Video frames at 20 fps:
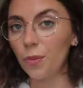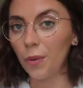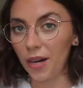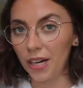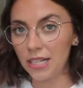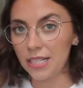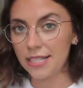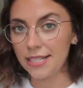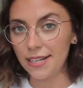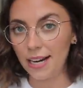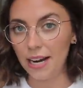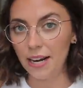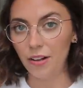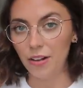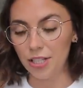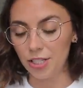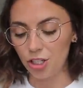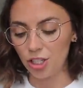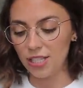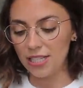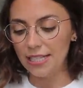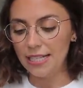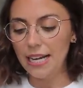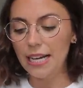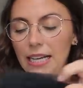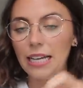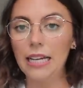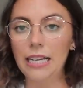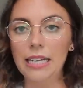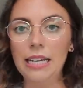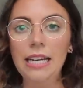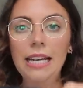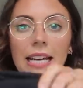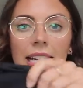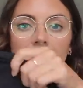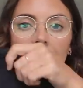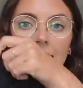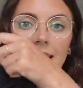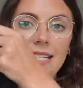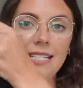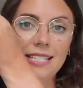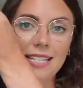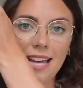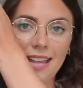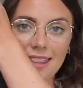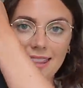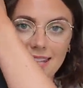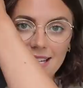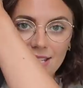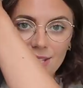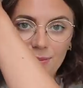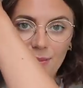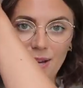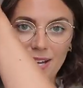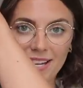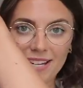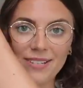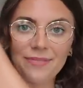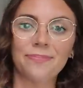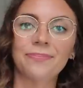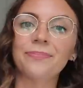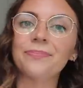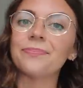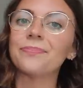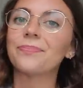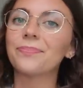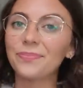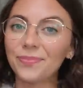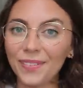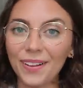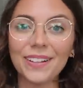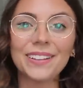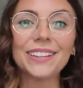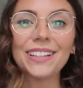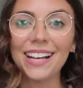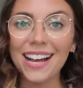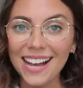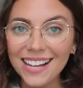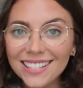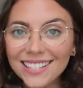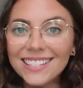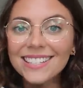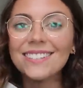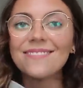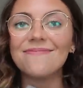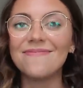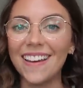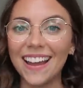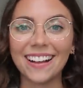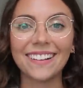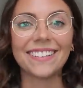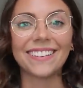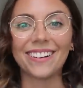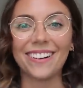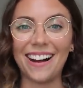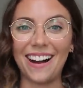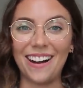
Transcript: we're gonna style in just a second, is this one. Let's make a little